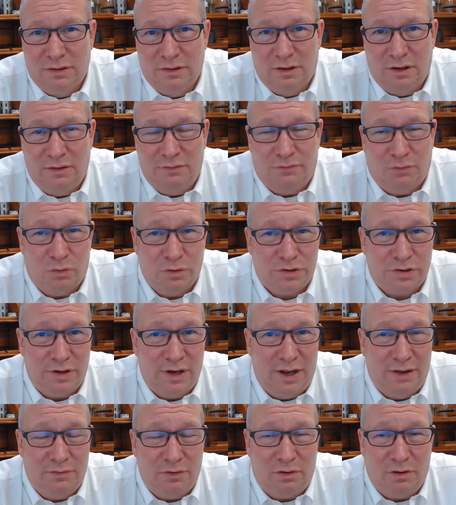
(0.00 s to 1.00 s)
Unfortunately, I
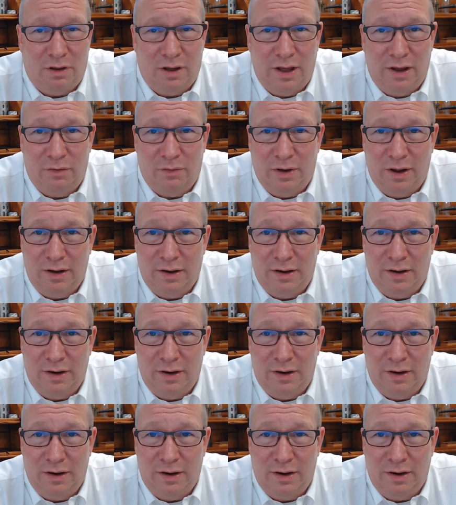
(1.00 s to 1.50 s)
have a client right